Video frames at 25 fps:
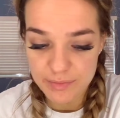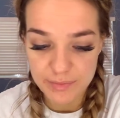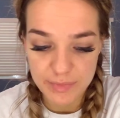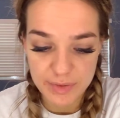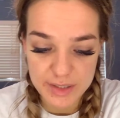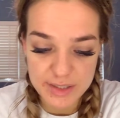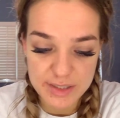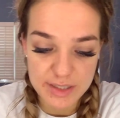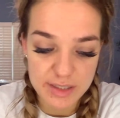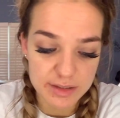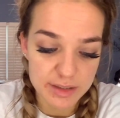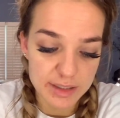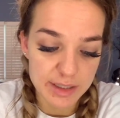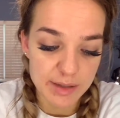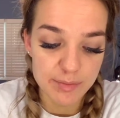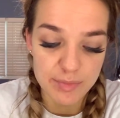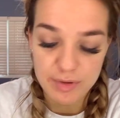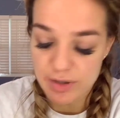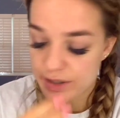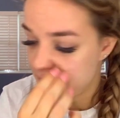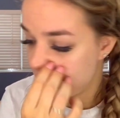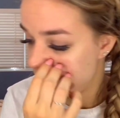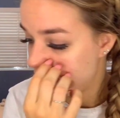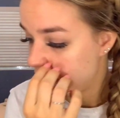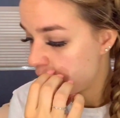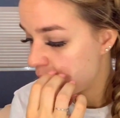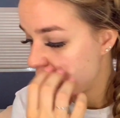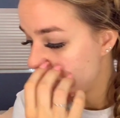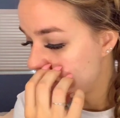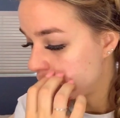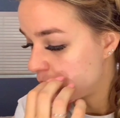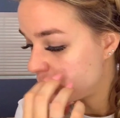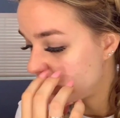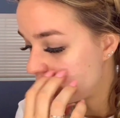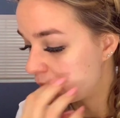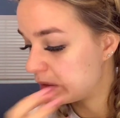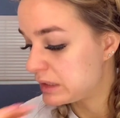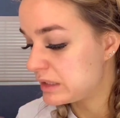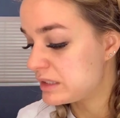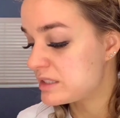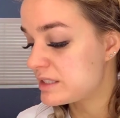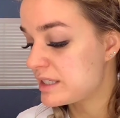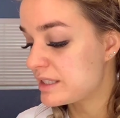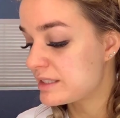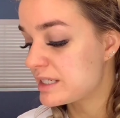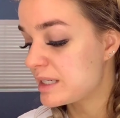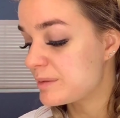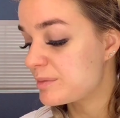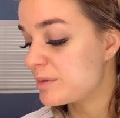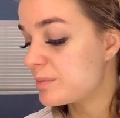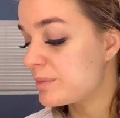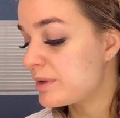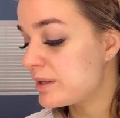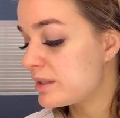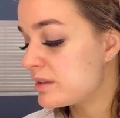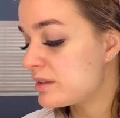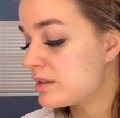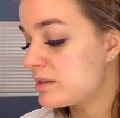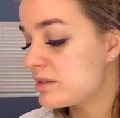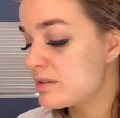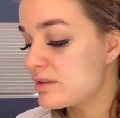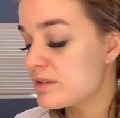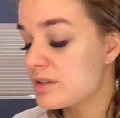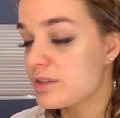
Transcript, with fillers: Basically, I break out when it's that time of month,